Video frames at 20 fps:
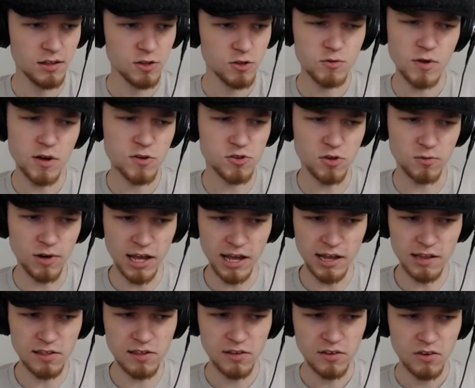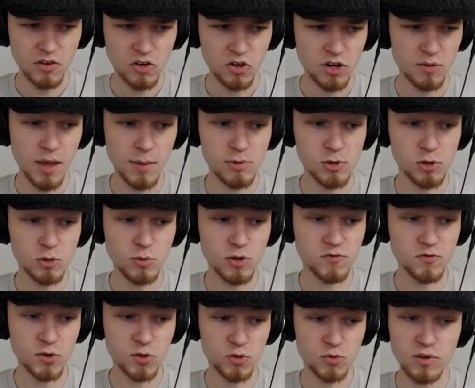Treasure, right? Or maybe you'd
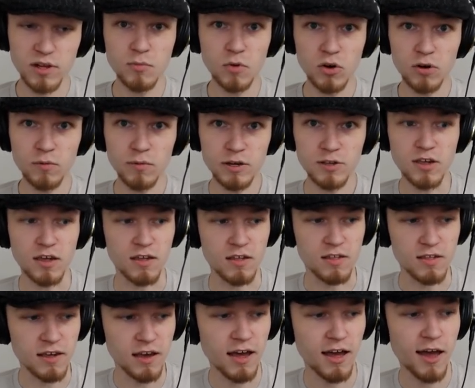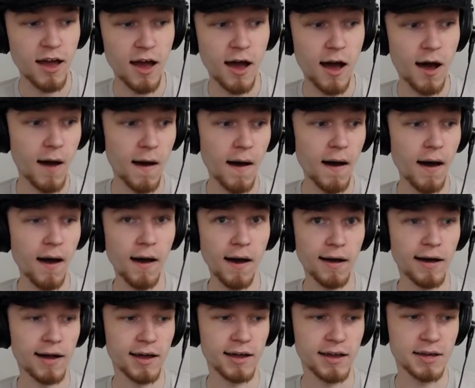wish for three more wishes.
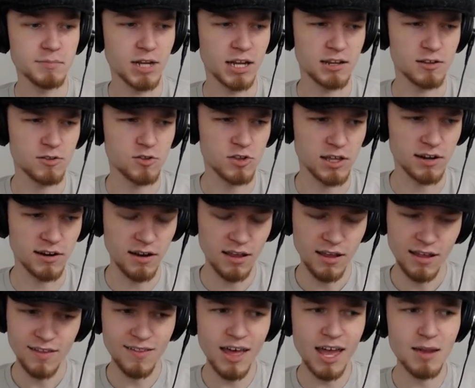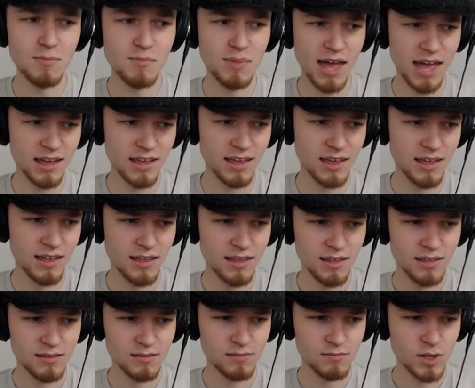Ah, oh, I'm not a cheater. Linebeck!
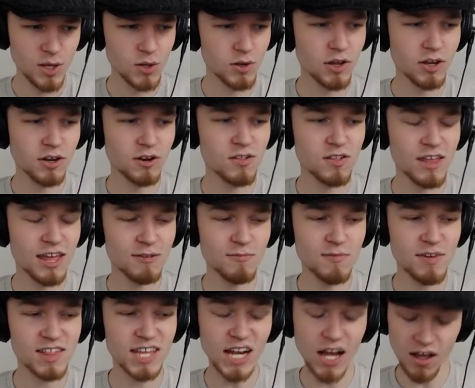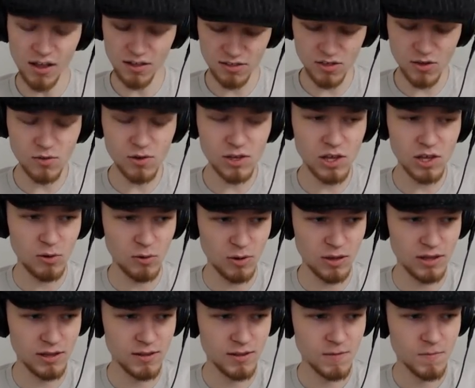You don't understand Riz at all, do you?
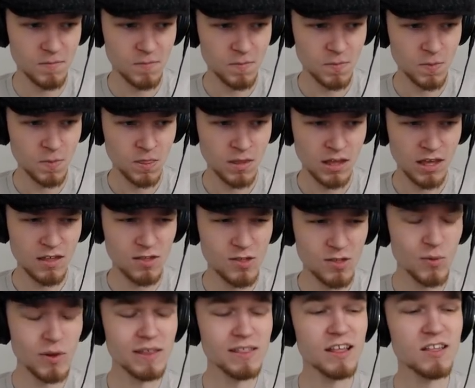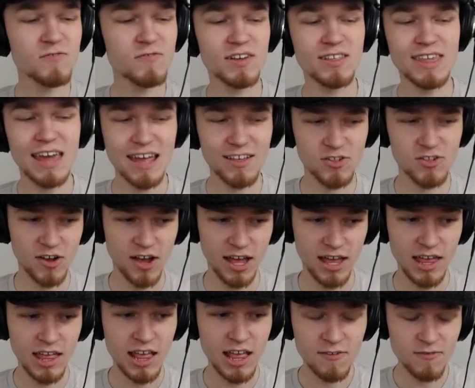He's doing this for
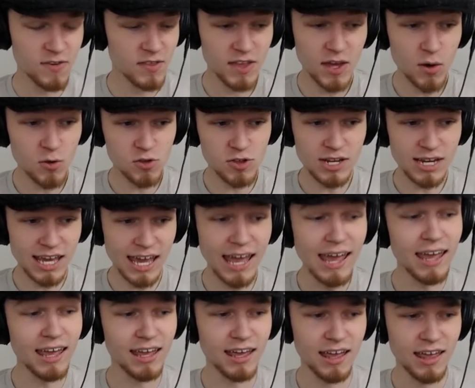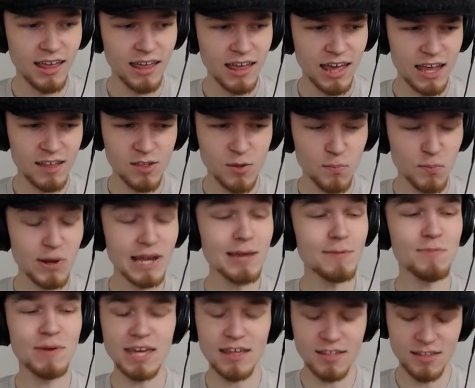Tetra, for the Ocean King, and to
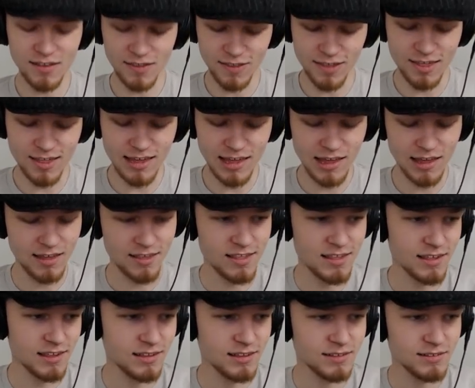bring peace to the seas.